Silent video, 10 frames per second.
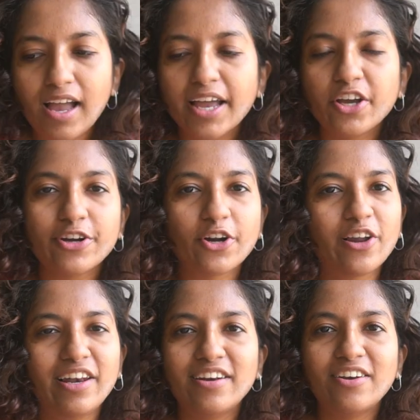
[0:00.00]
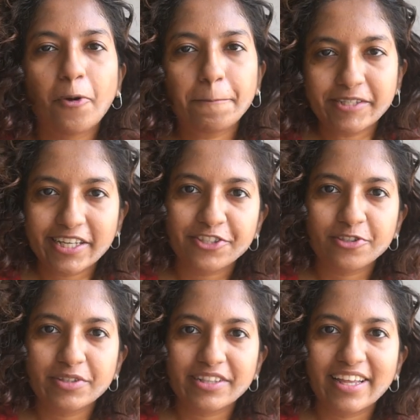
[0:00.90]
I got all
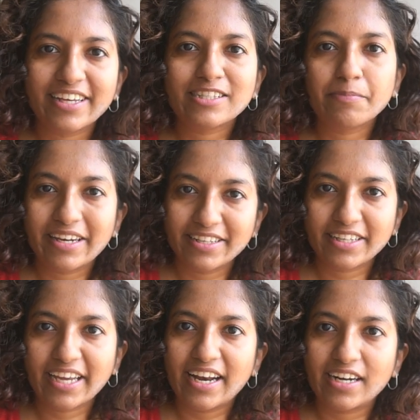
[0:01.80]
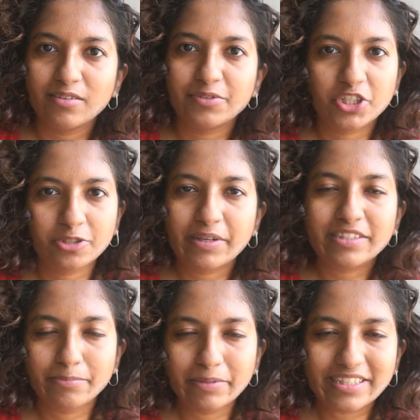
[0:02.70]
obsessed with like smelling the candle, which
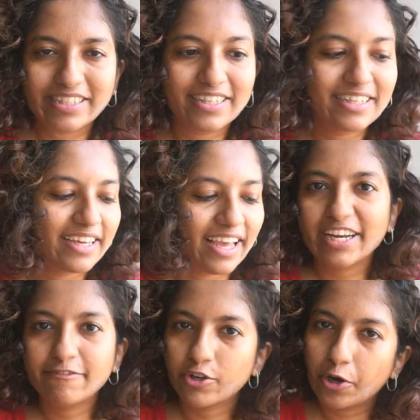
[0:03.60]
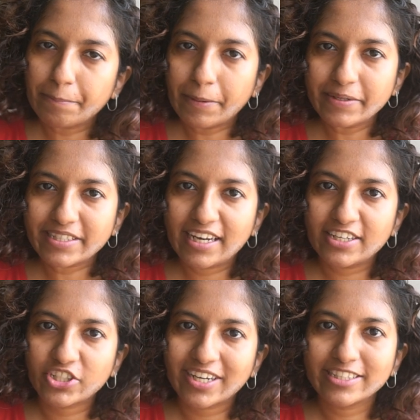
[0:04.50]
smells amazing. I forgot my
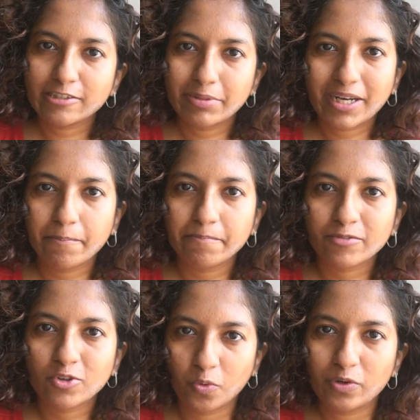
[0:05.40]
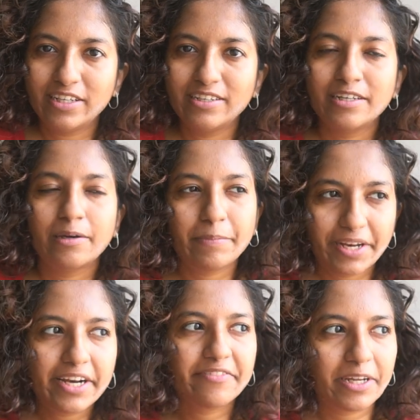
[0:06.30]
masala chai, it's become cold.
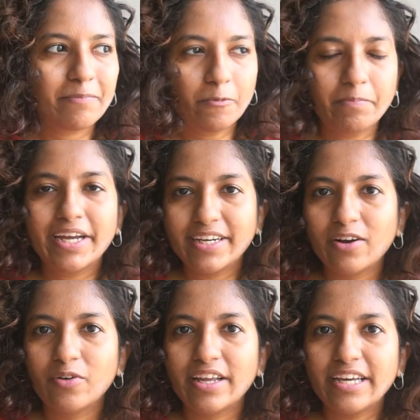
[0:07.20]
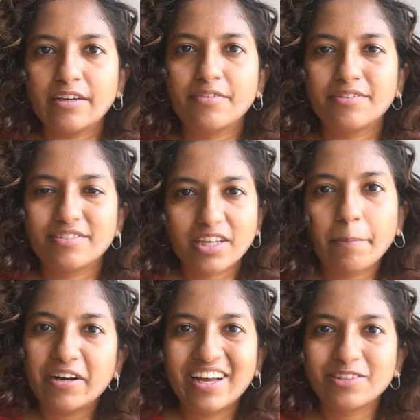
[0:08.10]
But anyway, in Mumbai now, like
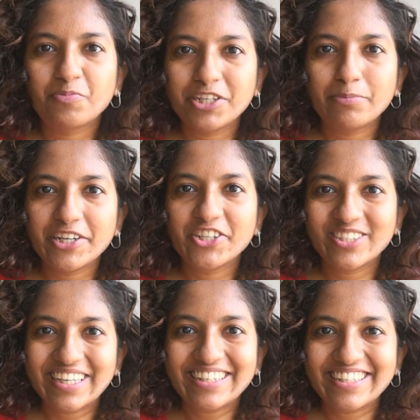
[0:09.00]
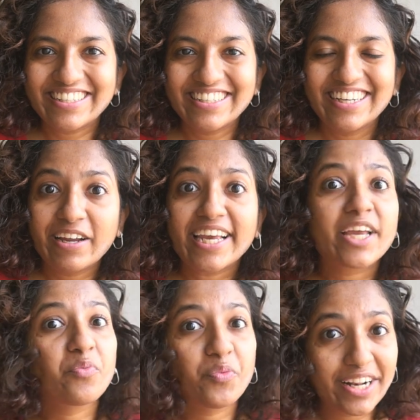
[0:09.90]
summer has pretty much set in. Like
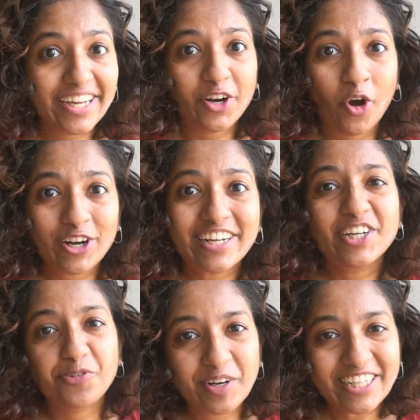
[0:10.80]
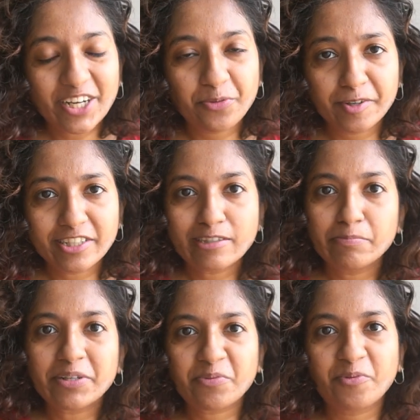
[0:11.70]
it will get hotter, it will get worse,
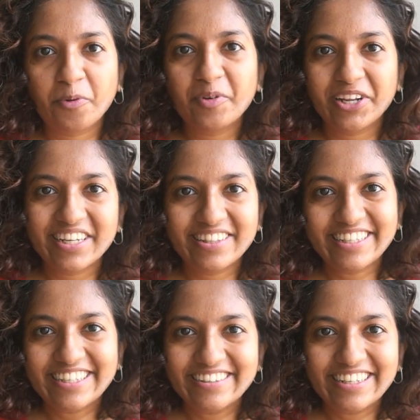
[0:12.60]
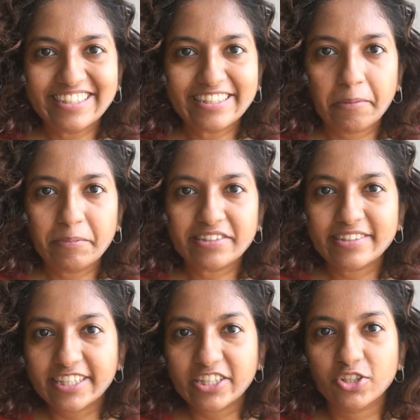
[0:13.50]
but we are in the early summer
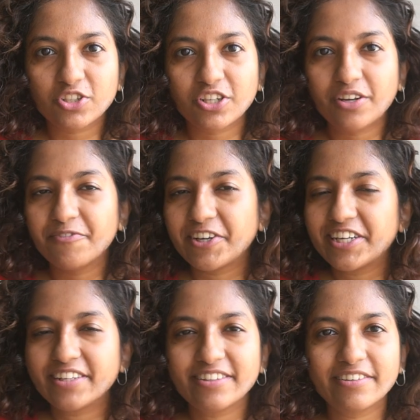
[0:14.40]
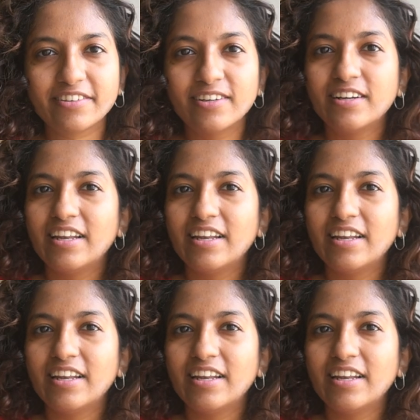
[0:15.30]
stage. We are in the